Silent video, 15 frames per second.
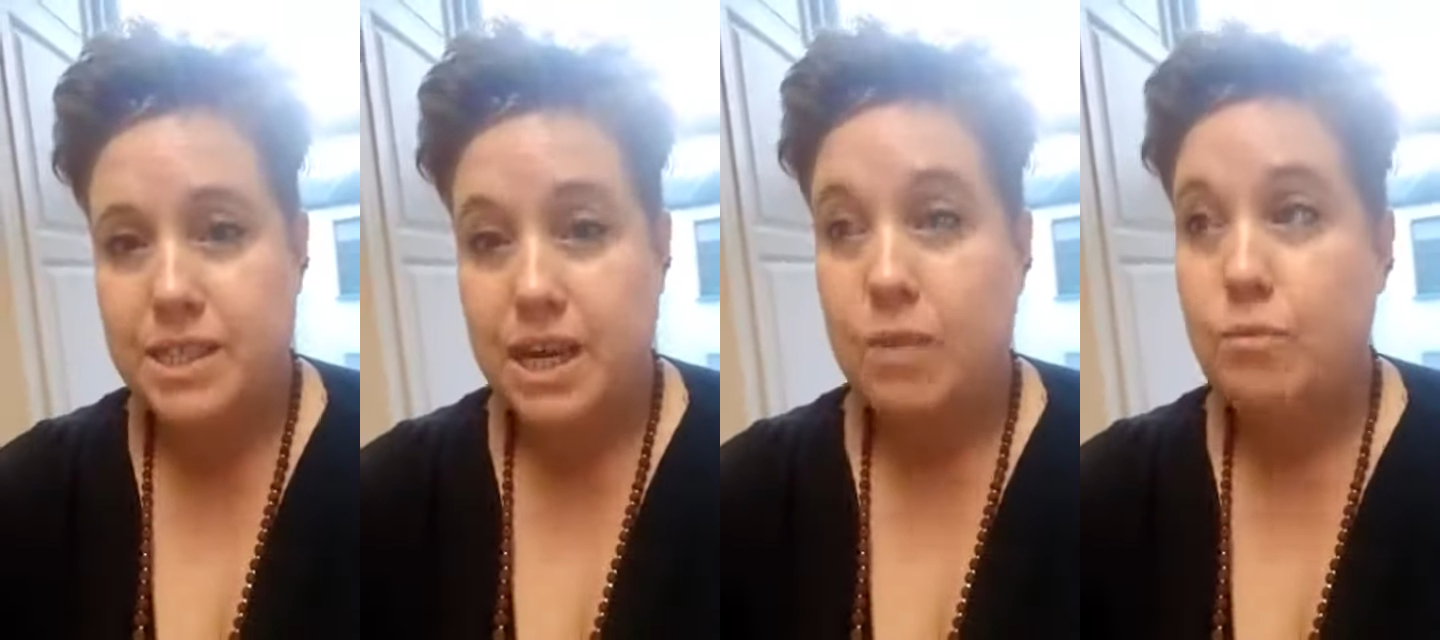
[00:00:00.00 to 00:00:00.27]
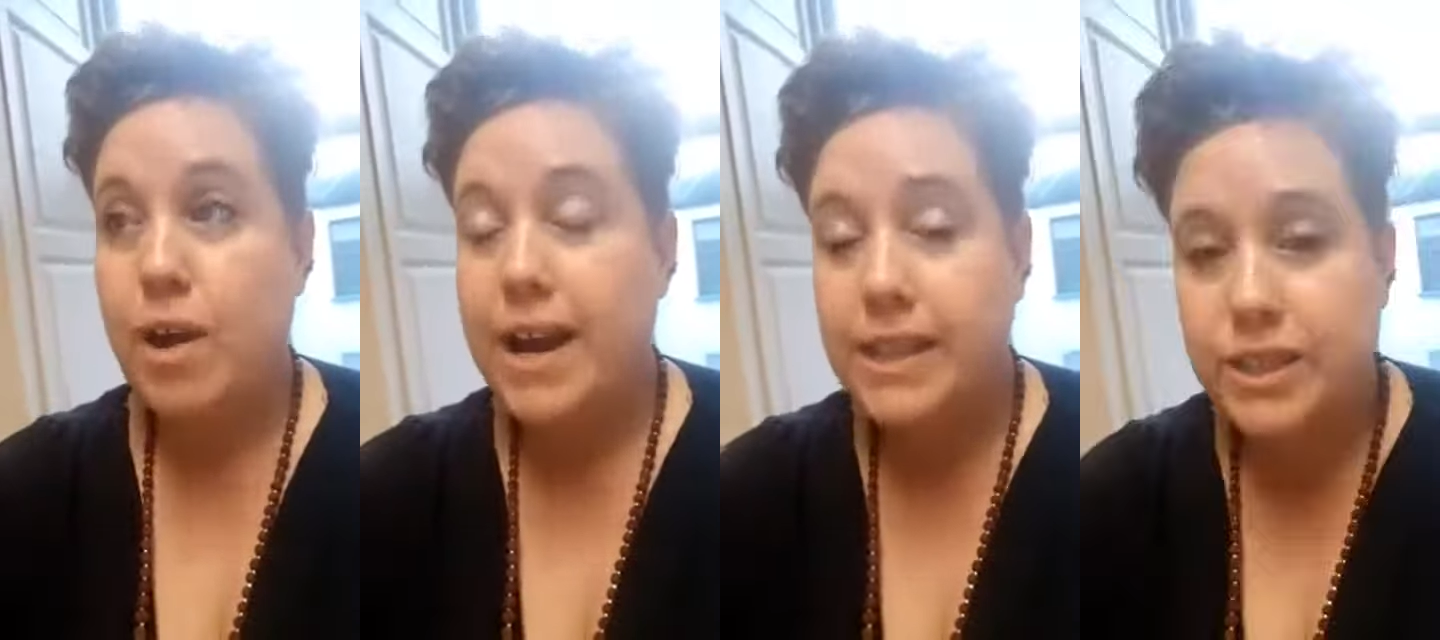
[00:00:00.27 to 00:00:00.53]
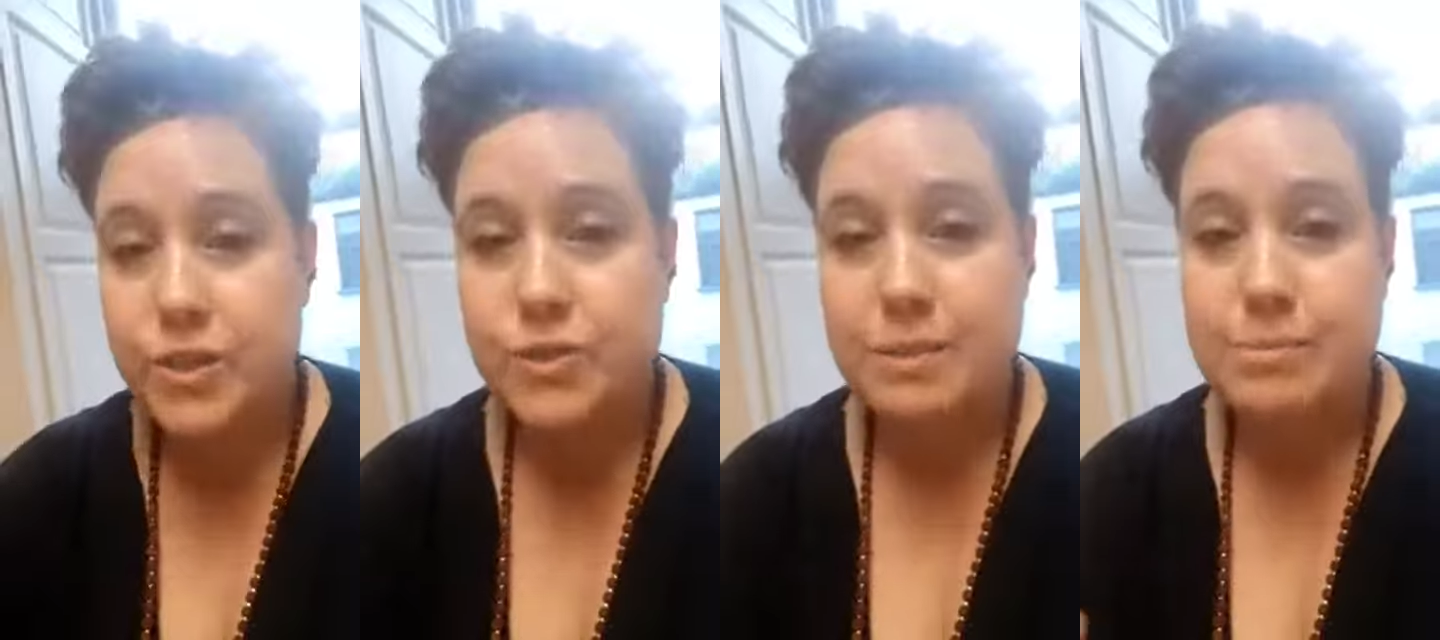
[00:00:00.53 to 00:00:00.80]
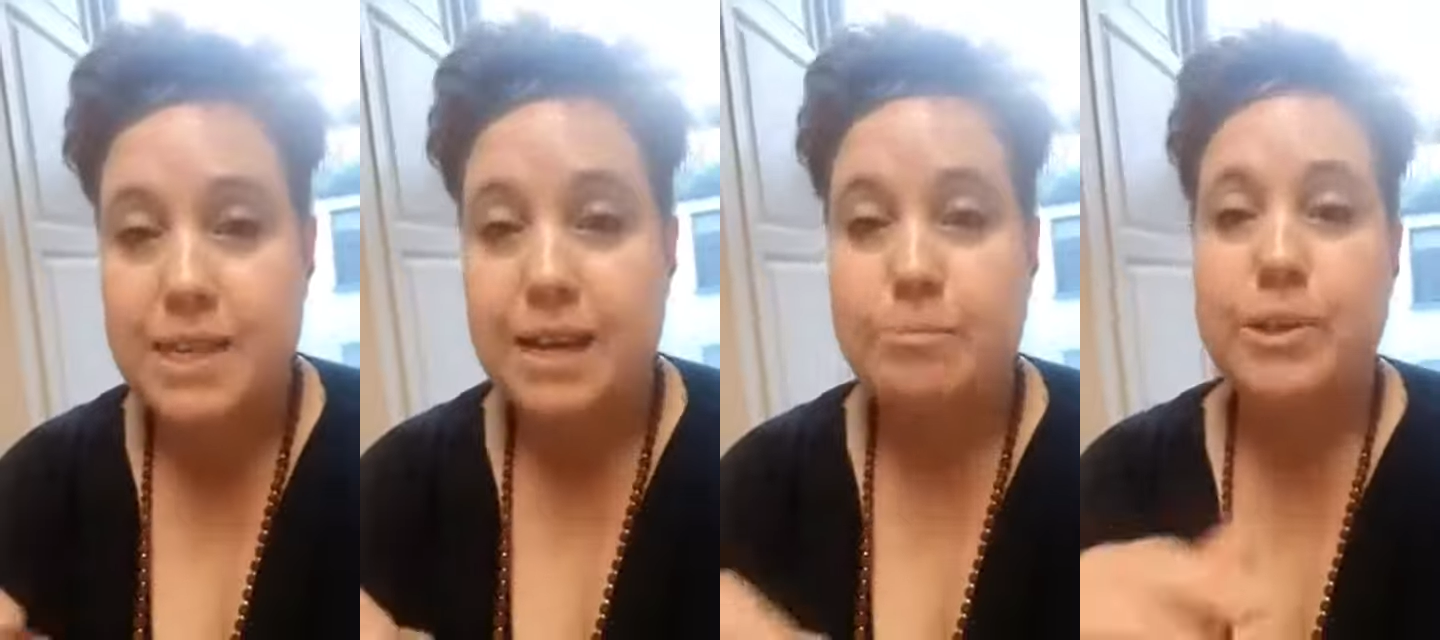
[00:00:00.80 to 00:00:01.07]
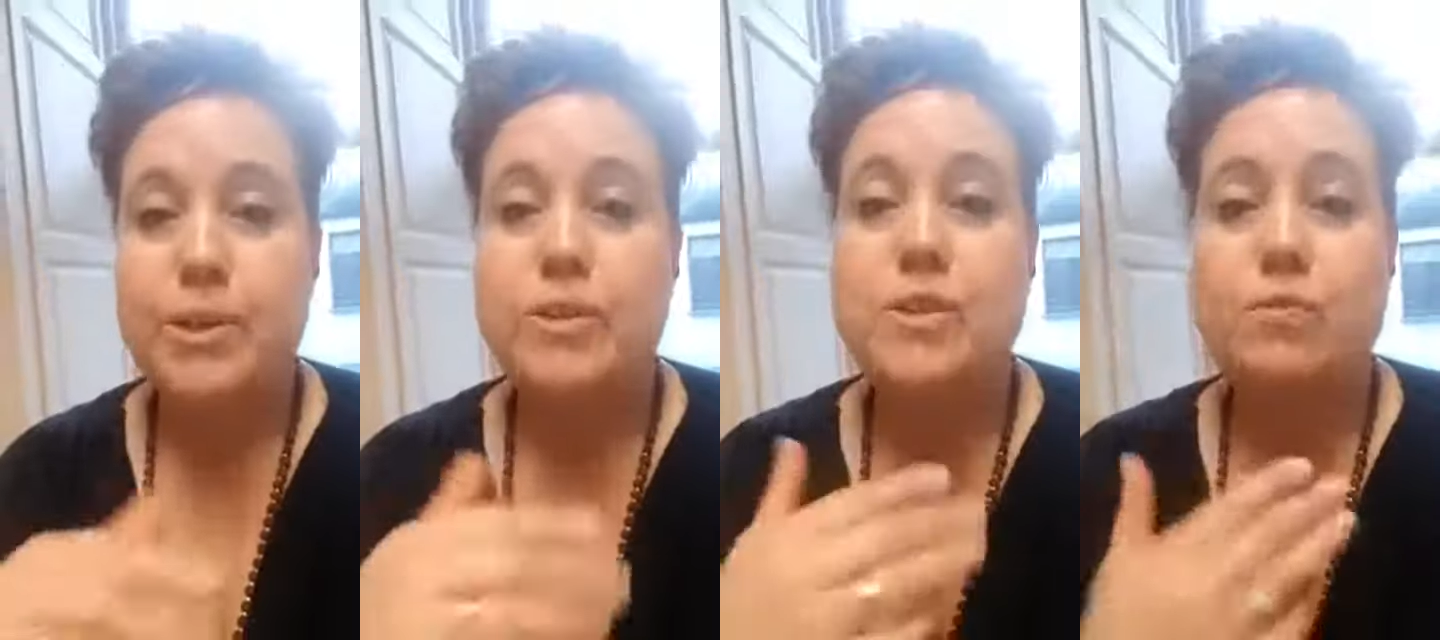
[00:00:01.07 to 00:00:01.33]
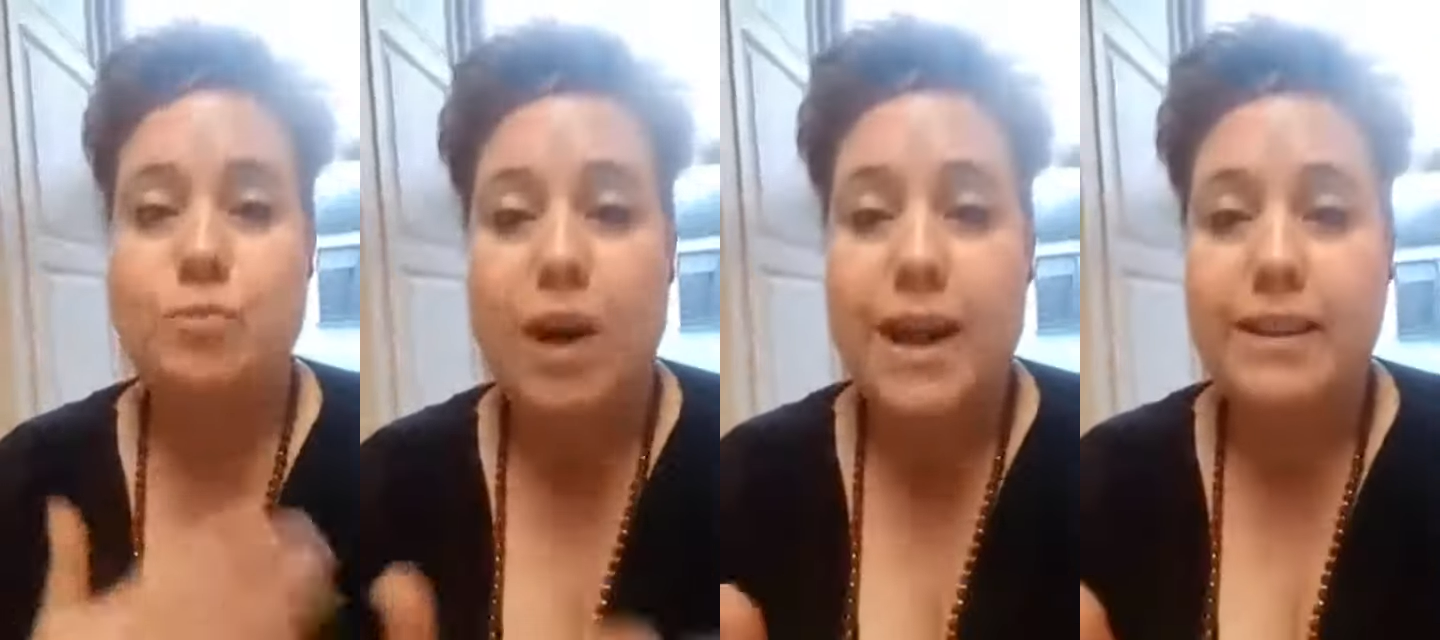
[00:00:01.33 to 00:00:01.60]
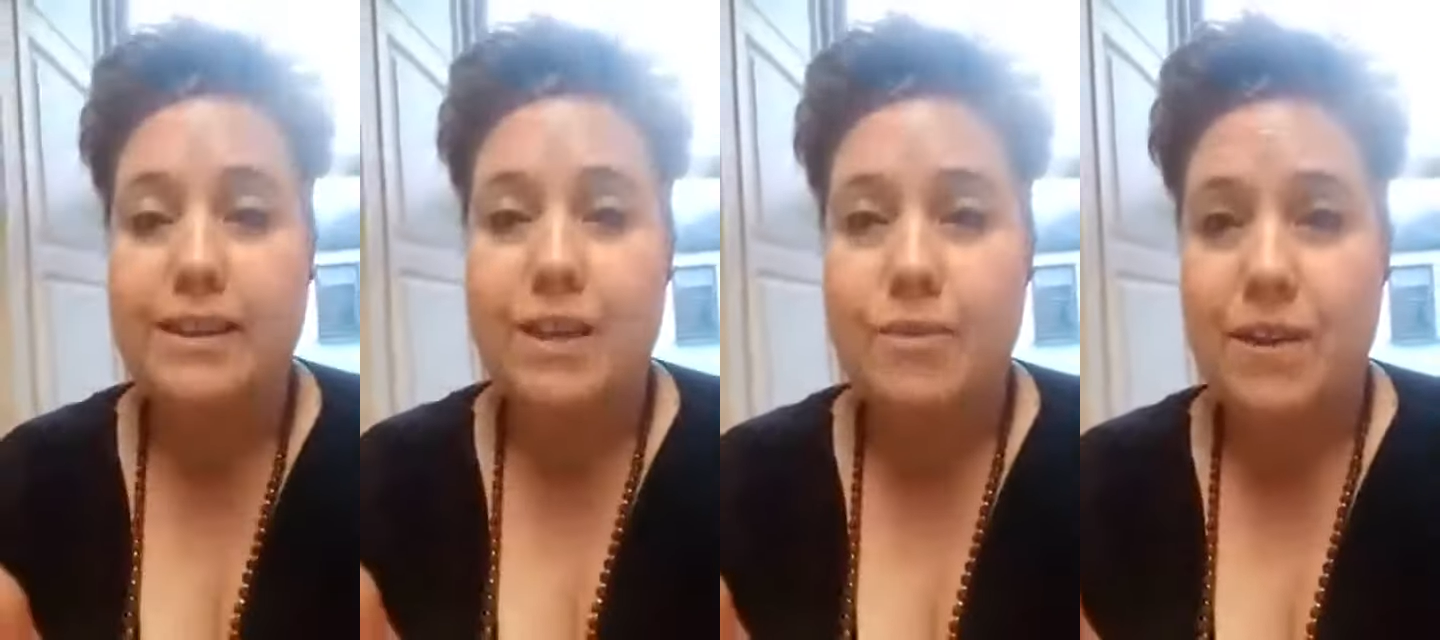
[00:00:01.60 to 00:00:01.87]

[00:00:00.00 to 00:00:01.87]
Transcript: I write the dream down, because right there